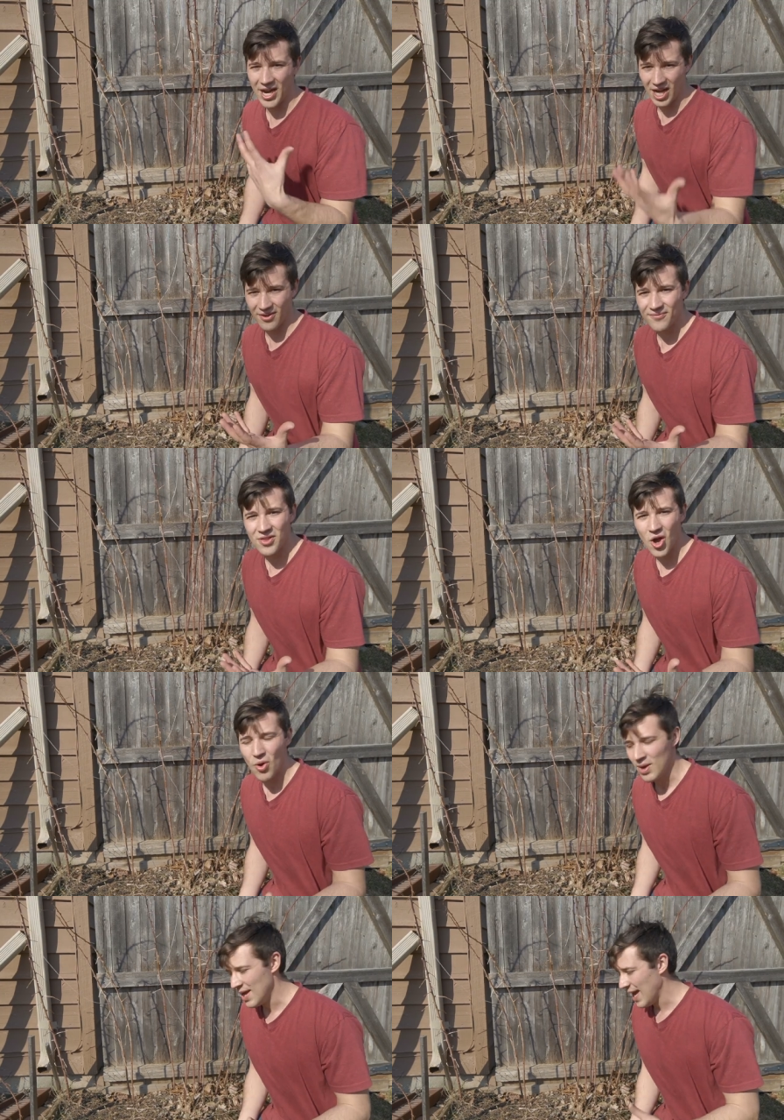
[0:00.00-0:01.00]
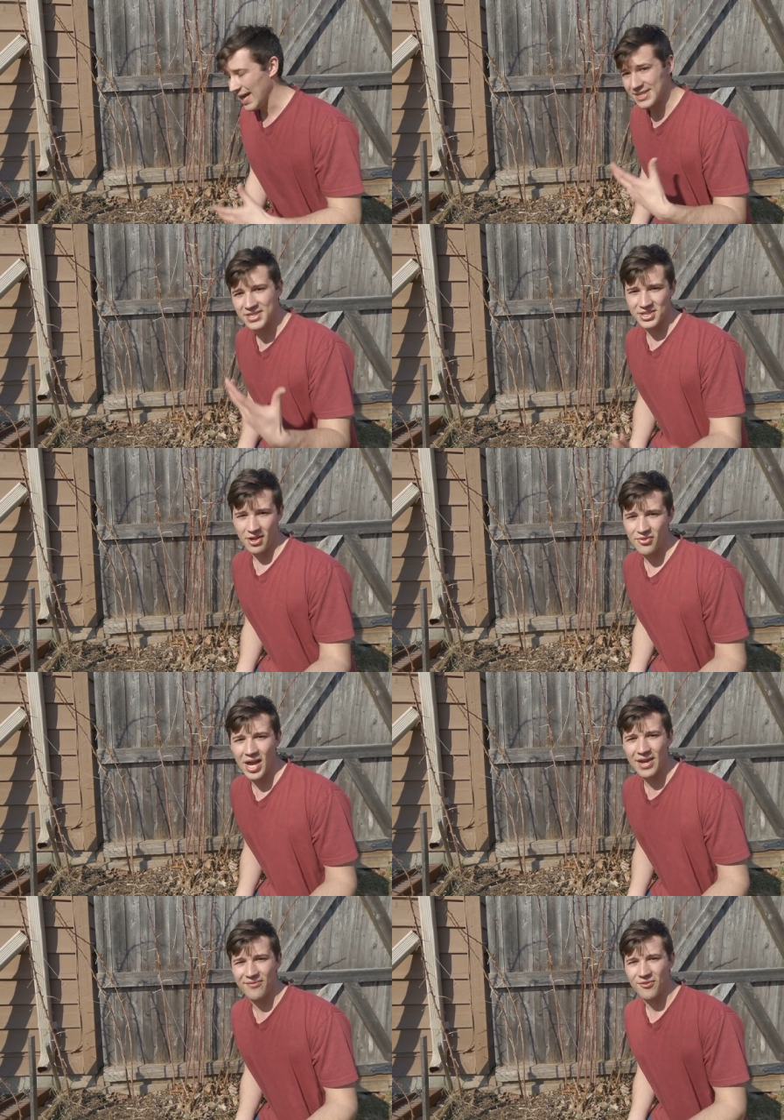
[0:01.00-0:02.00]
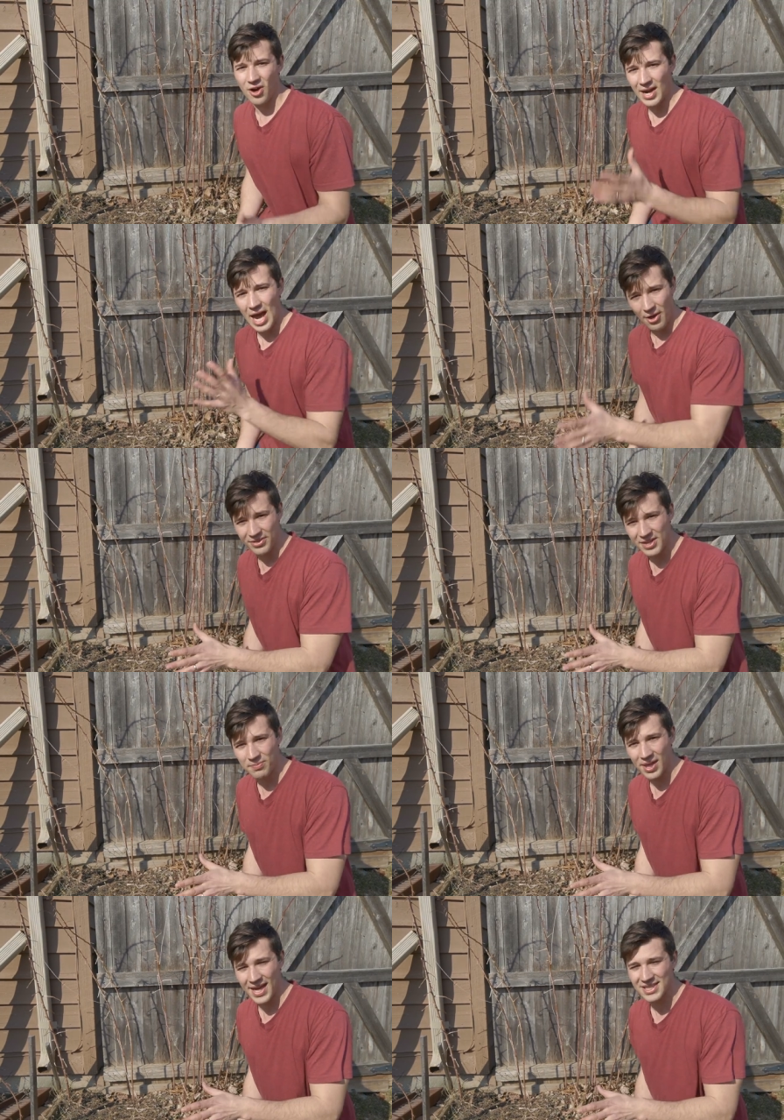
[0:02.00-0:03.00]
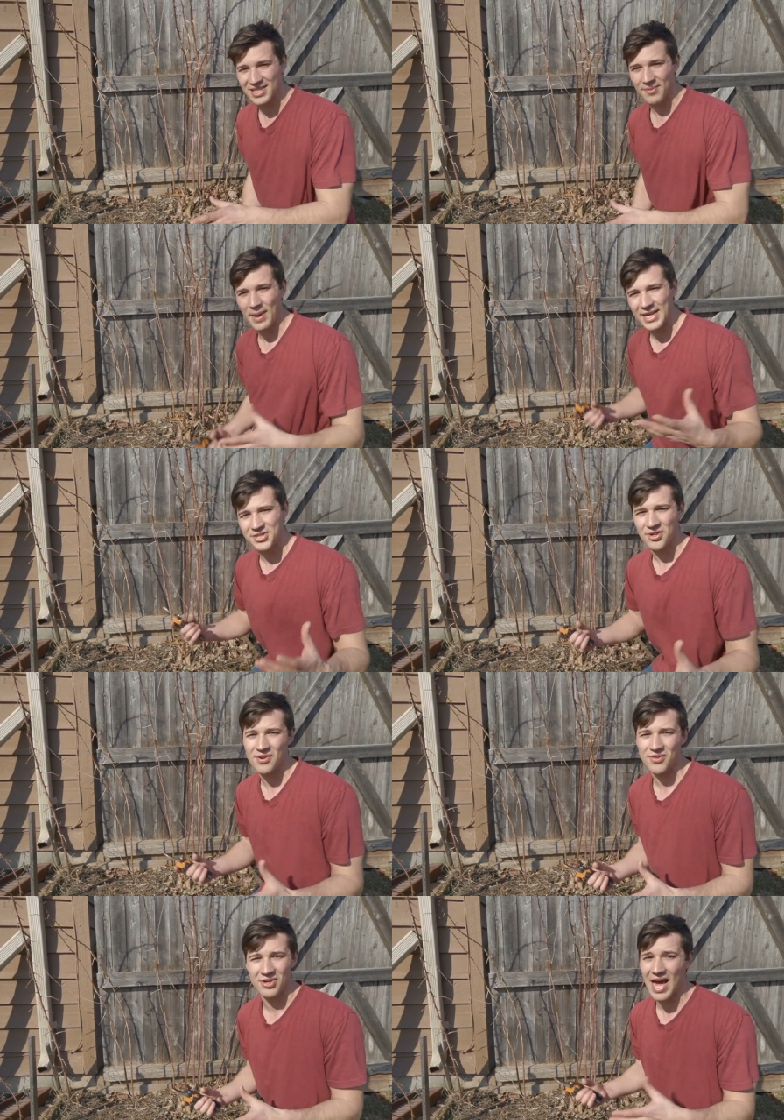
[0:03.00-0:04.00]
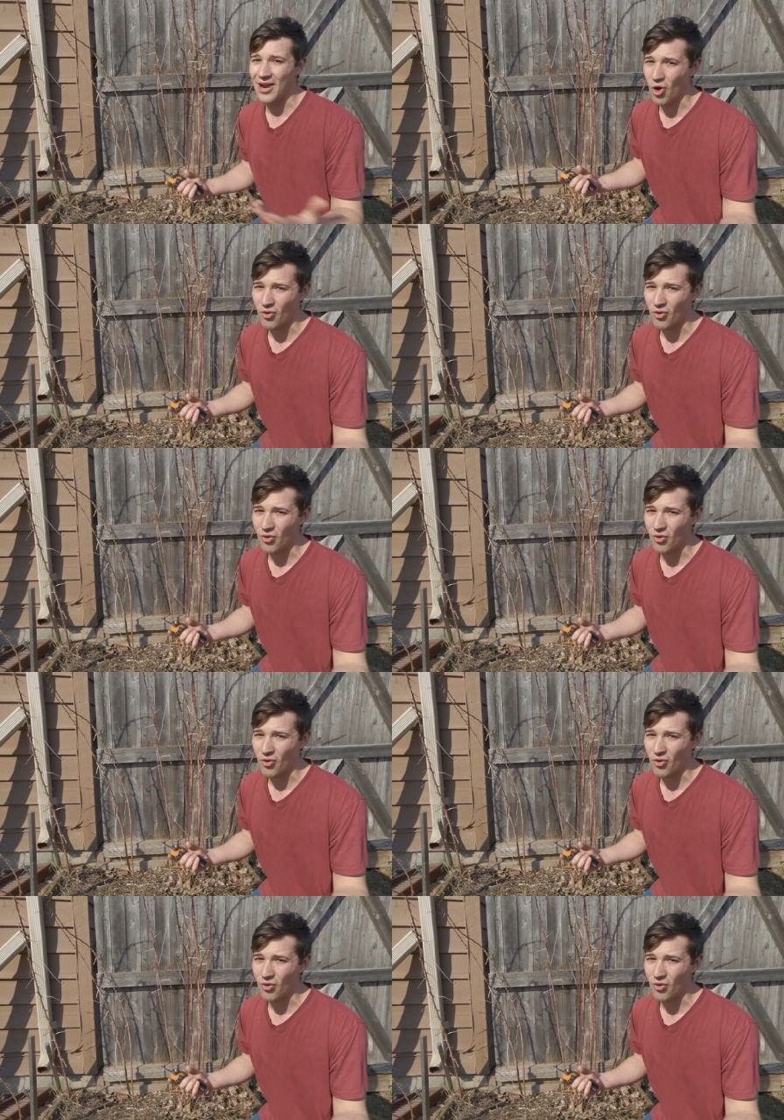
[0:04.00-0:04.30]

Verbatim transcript: airflow and sunlight for our healthy plants to make sure they're not